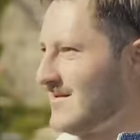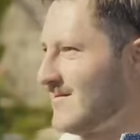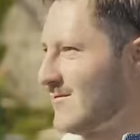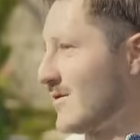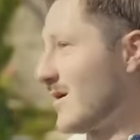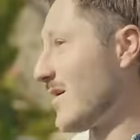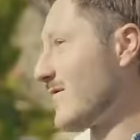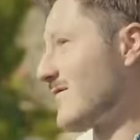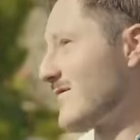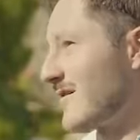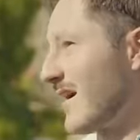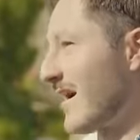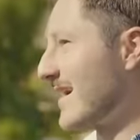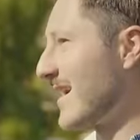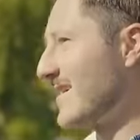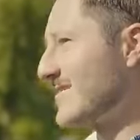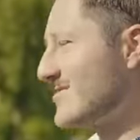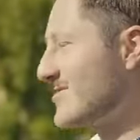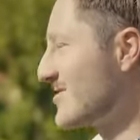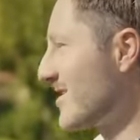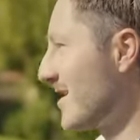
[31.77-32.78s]
whatever I
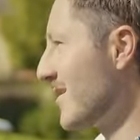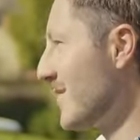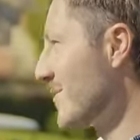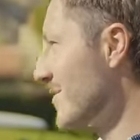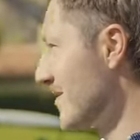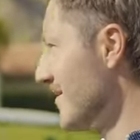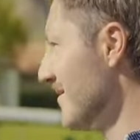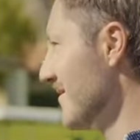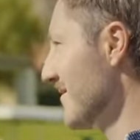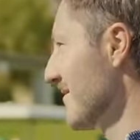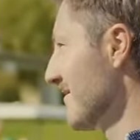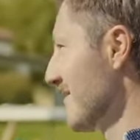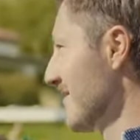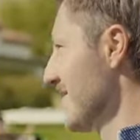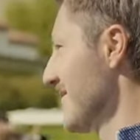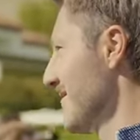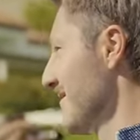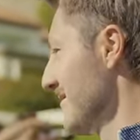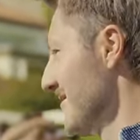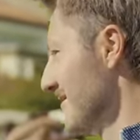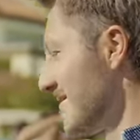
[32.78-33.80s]
got set up. Okay.
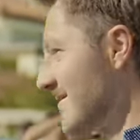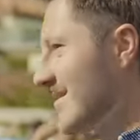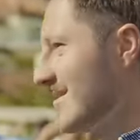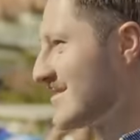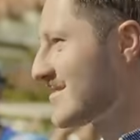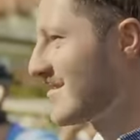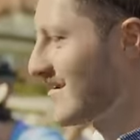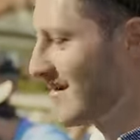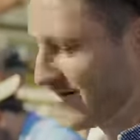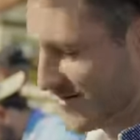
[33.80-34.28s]
Yeah. Yes. Yeah.